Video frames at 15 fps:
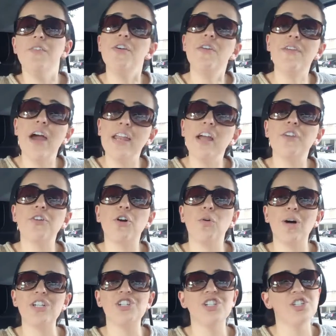If you have any other
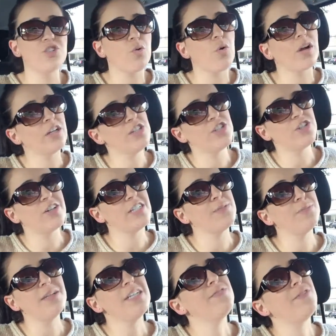questions or
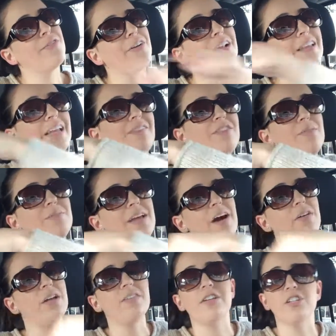concerns, please feel free to leave them
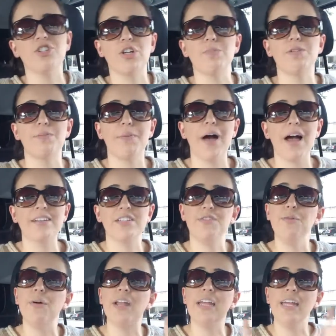down in the description box.
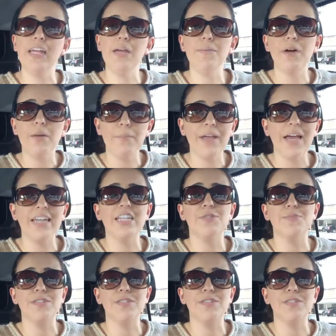If you want to email me any